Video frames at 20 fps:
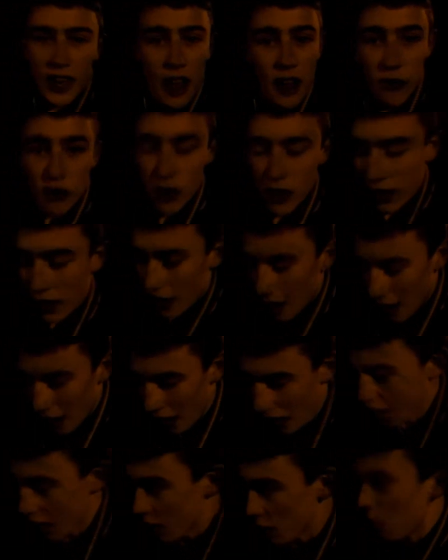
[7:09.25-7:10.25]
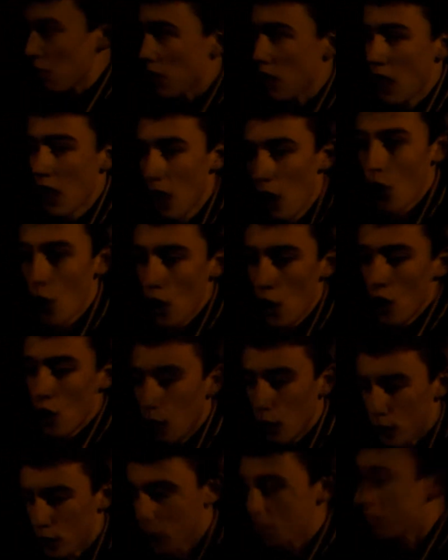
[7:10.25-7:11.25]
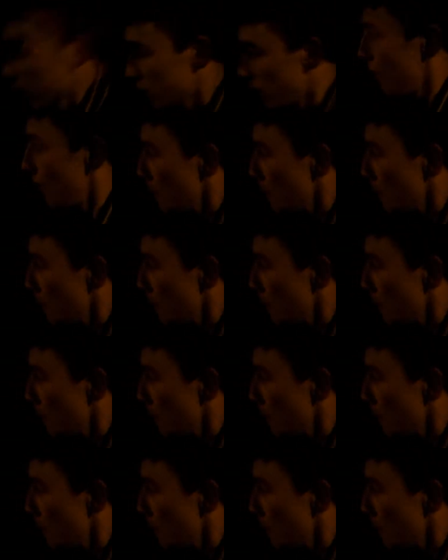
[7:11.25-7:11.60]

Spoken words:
everything, and it'll be awesome. So